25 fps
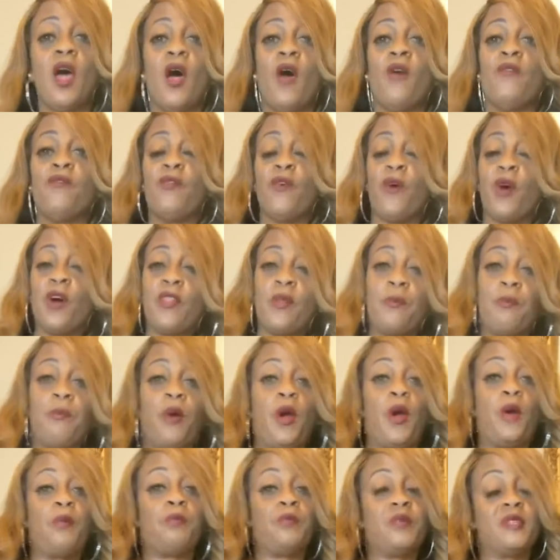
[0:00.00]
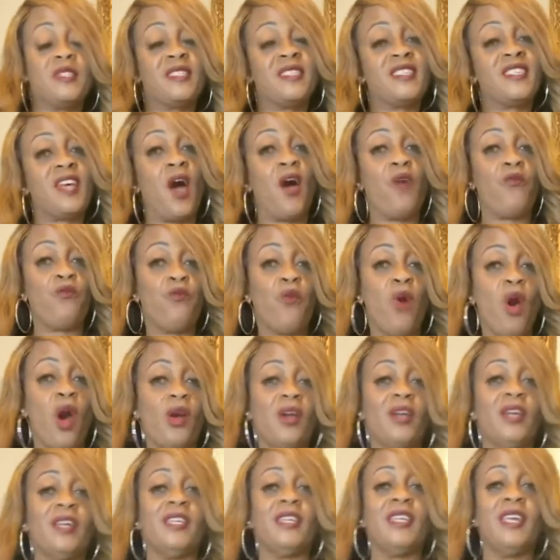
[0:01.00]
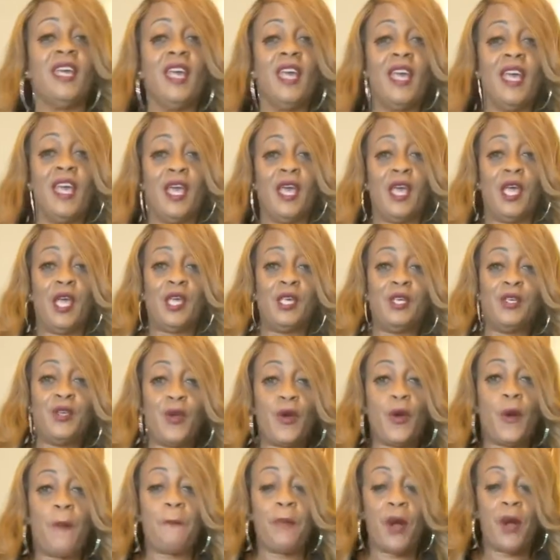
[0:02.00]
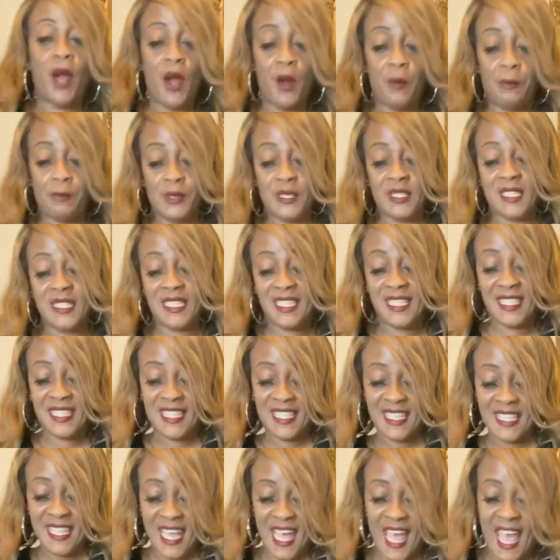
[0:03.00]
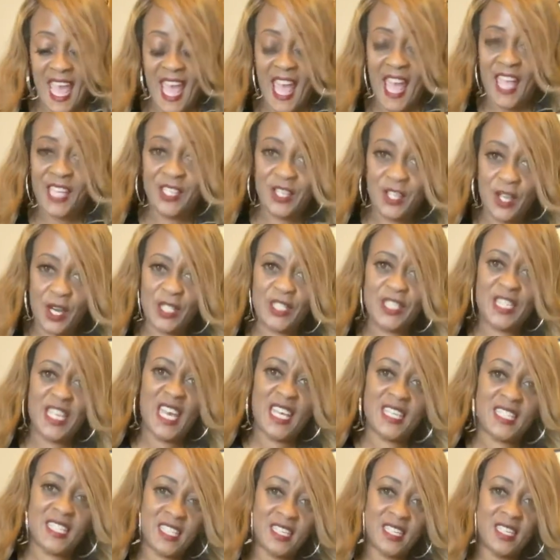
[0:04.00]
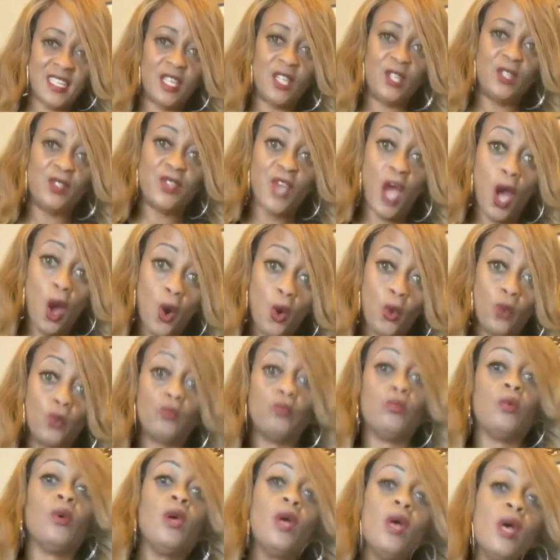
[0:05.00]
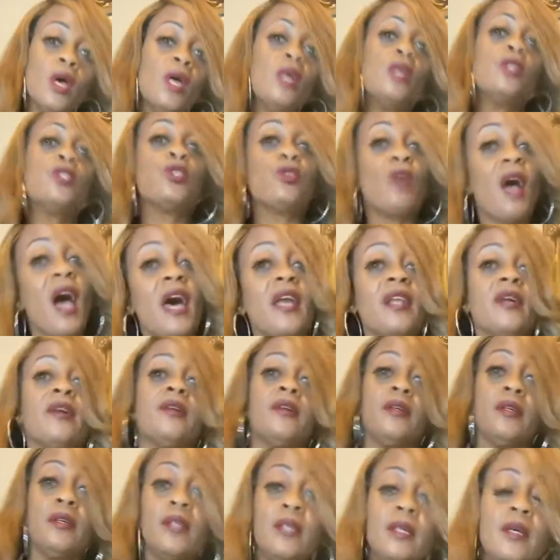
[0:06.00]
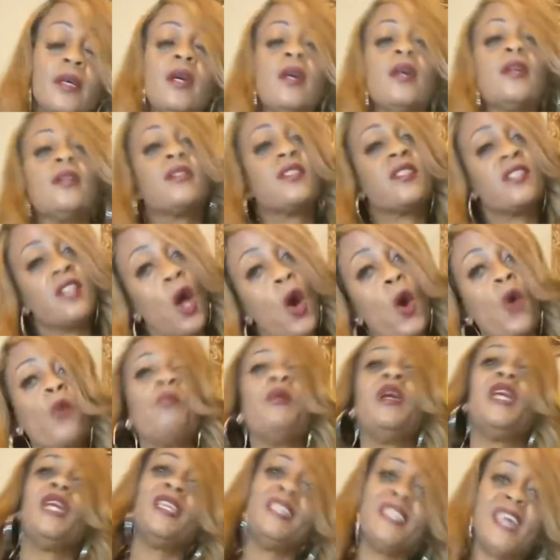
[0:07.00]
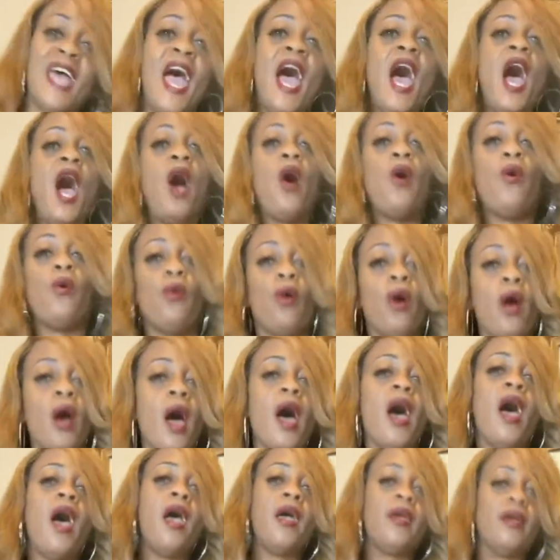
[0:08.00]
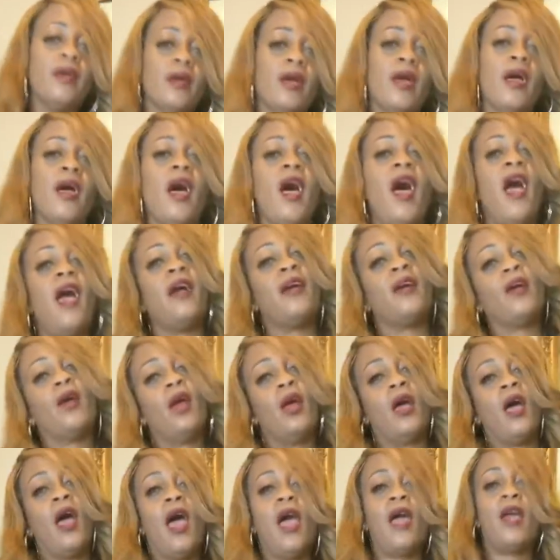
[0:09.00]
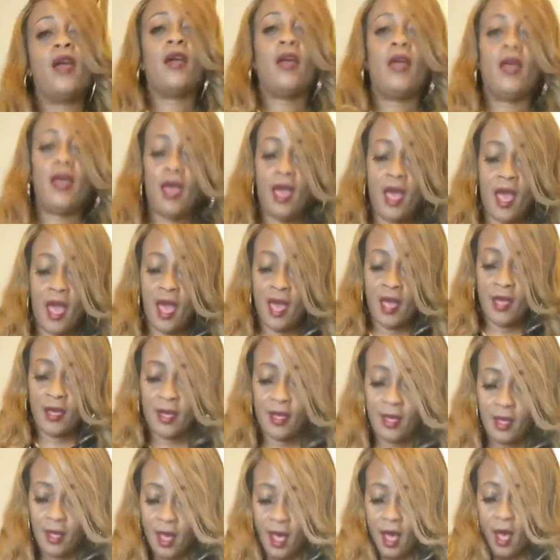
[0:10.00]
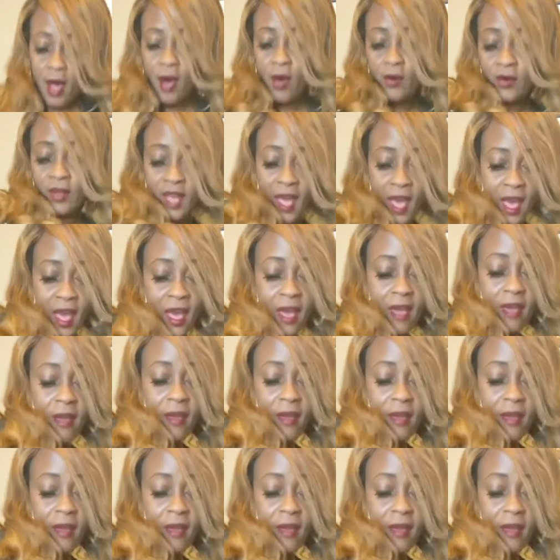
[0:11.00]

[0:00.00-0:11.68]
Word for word: for the purpose of walking in your purpose and your destiny. Don't try to slow me down. Hey, hey, hey, hey. Okay.